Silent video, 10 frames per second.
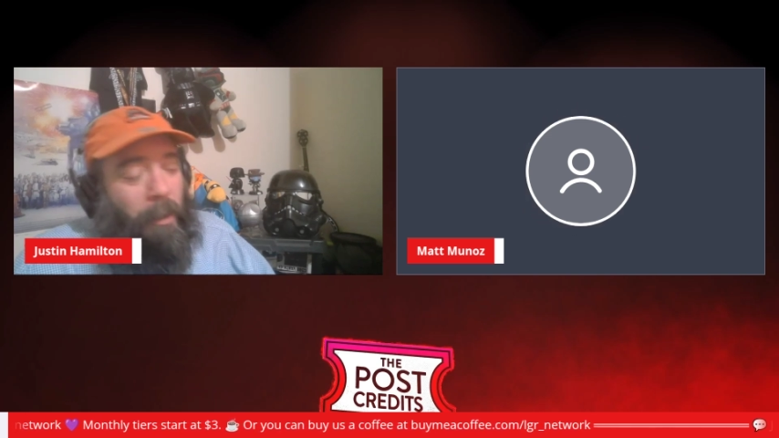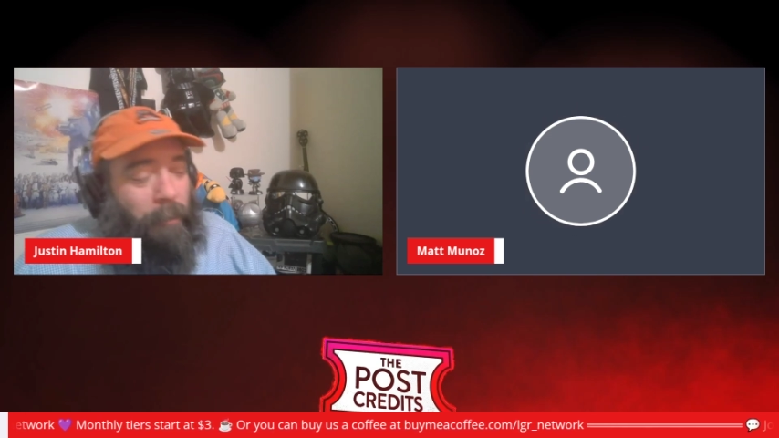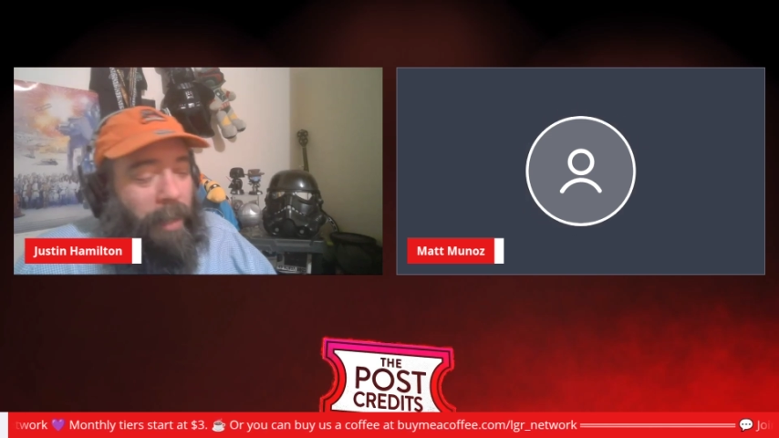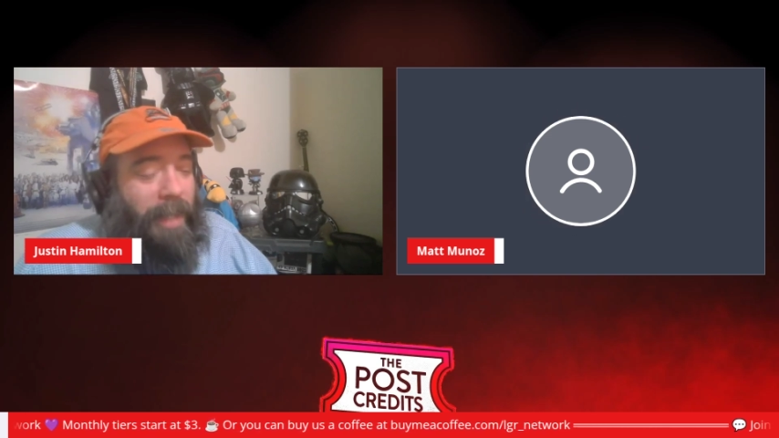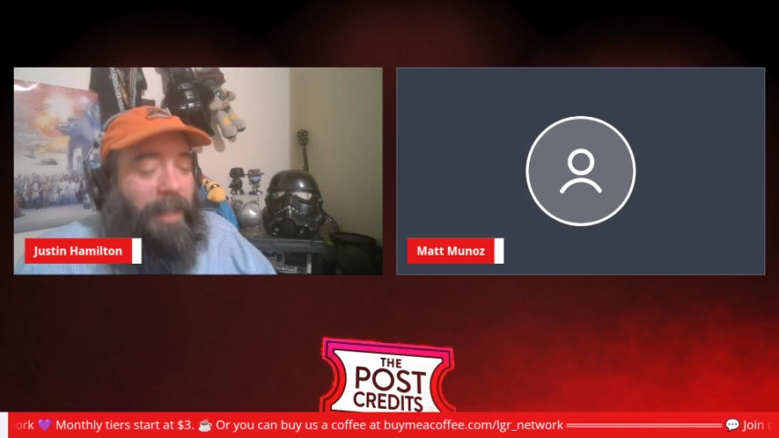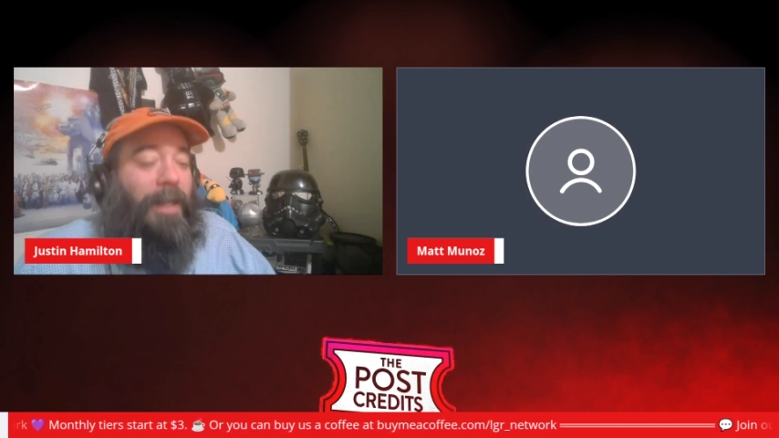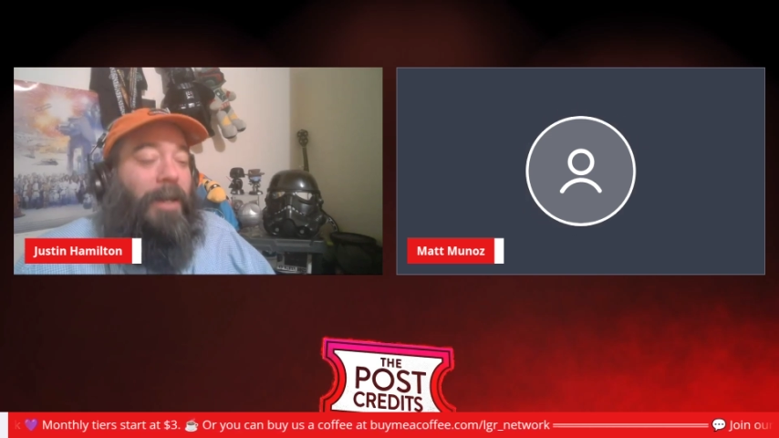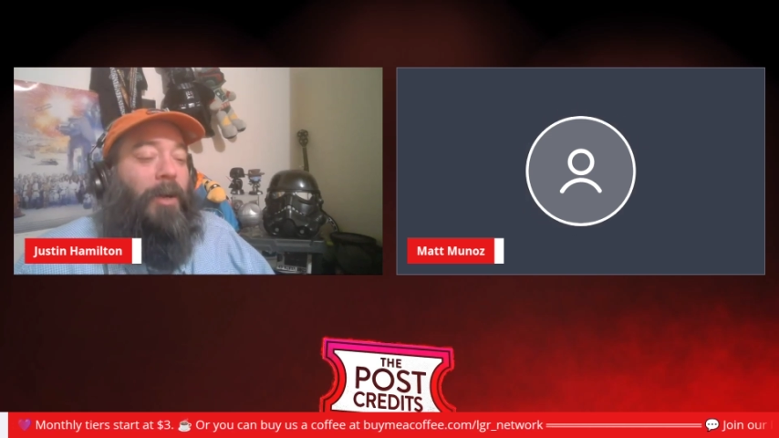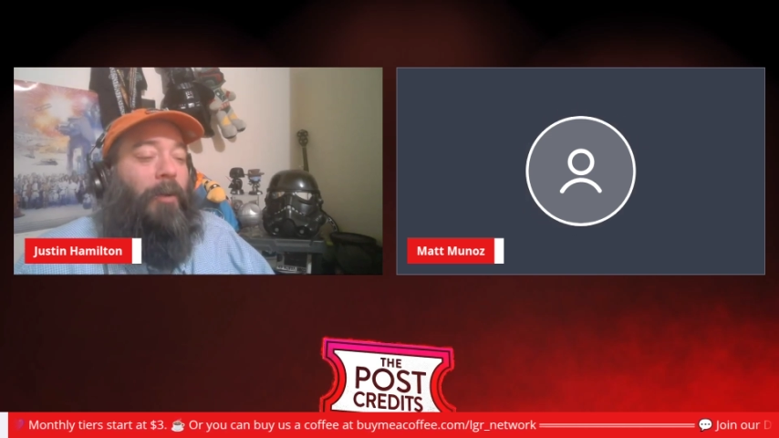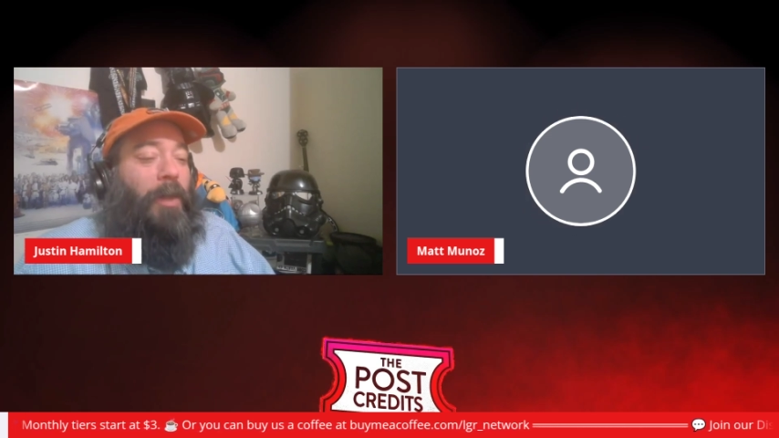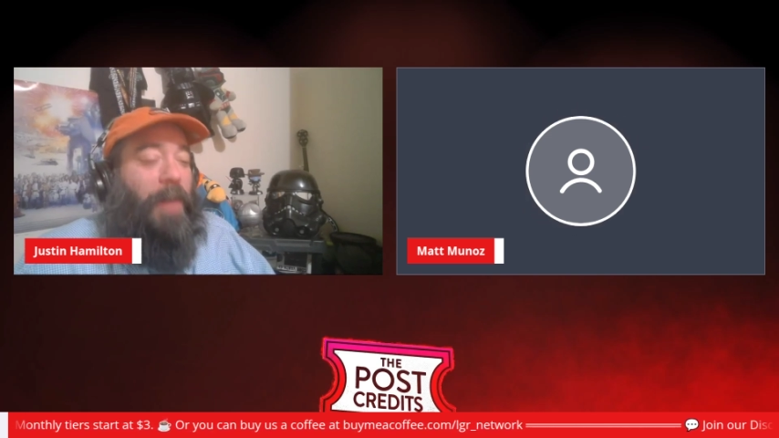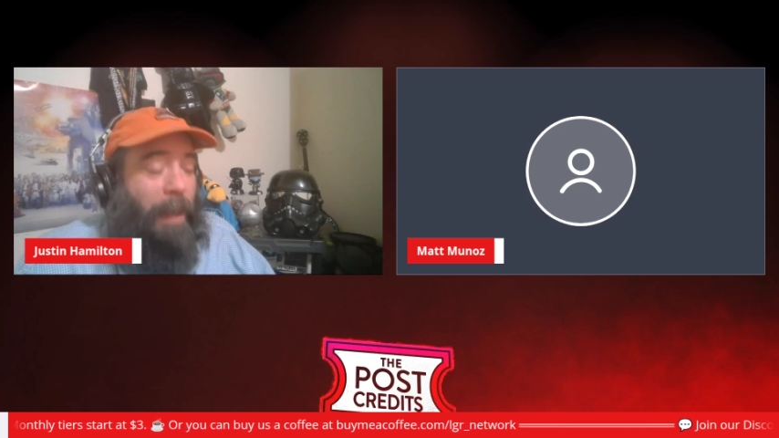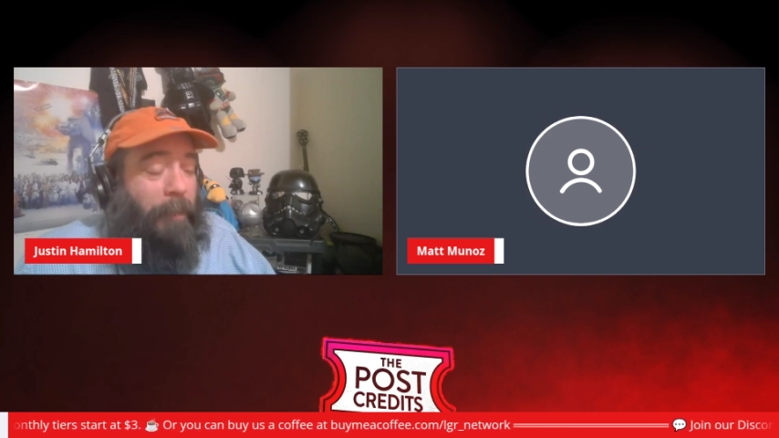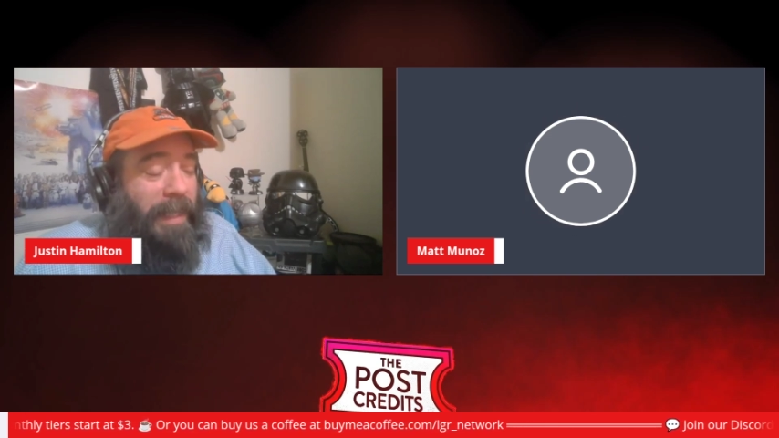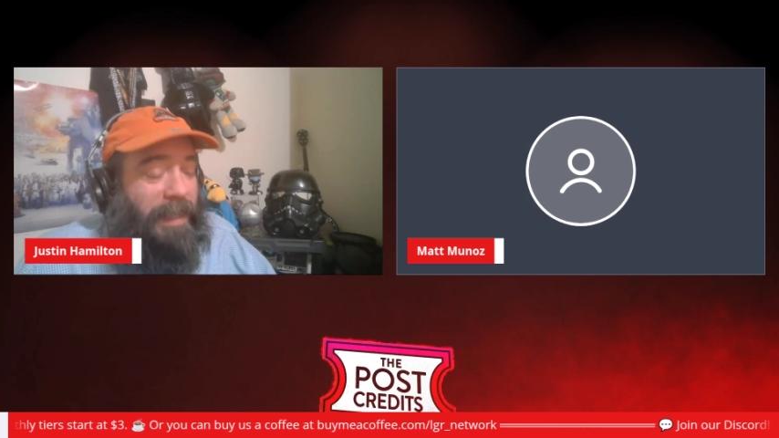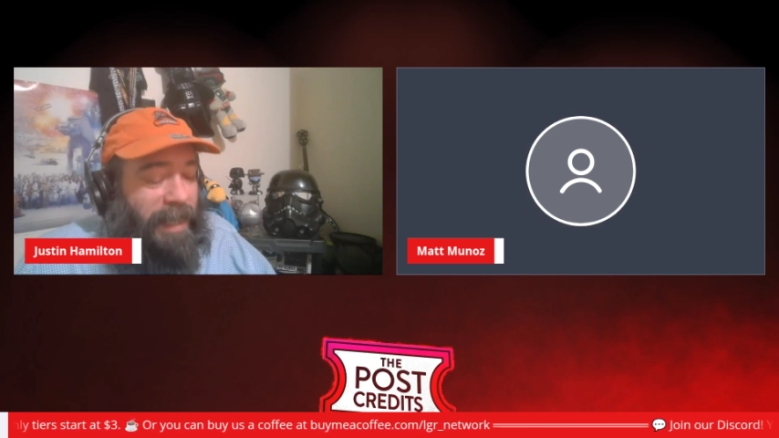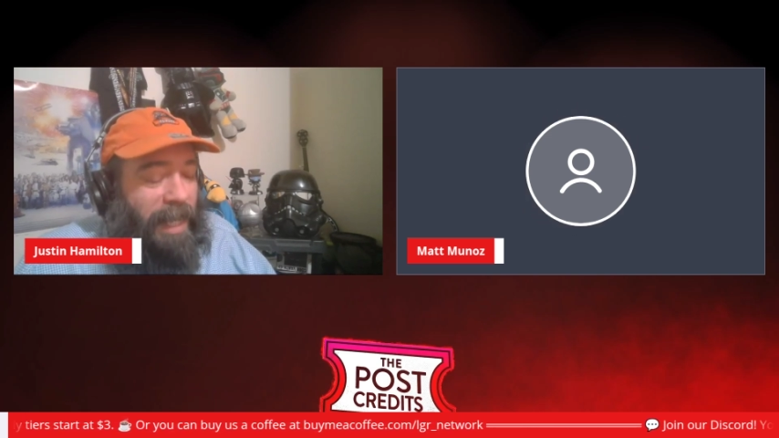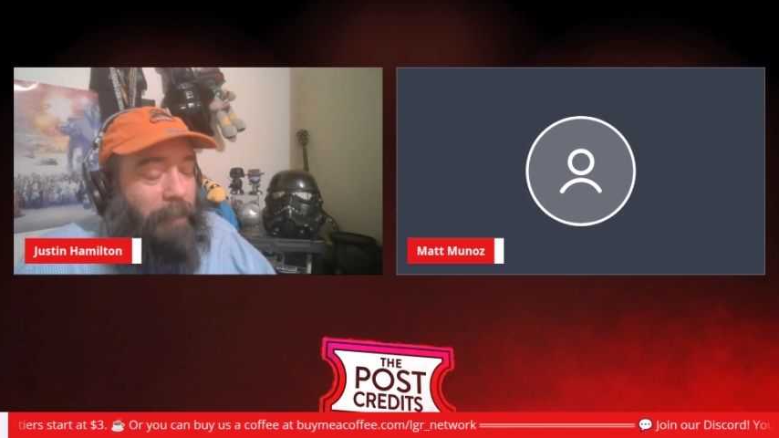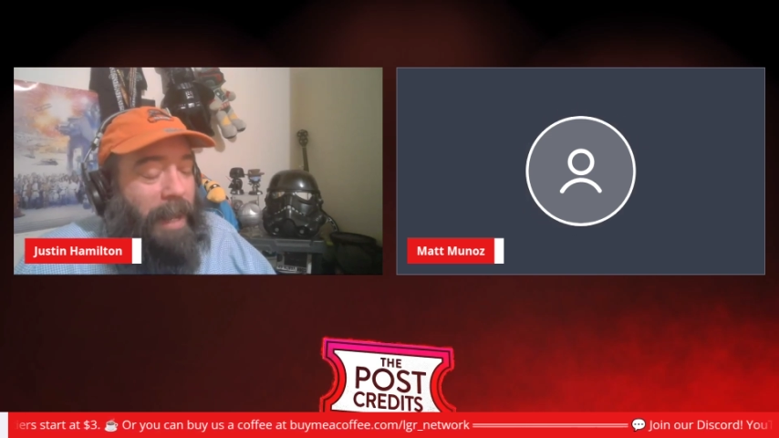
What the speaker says: But with that being said,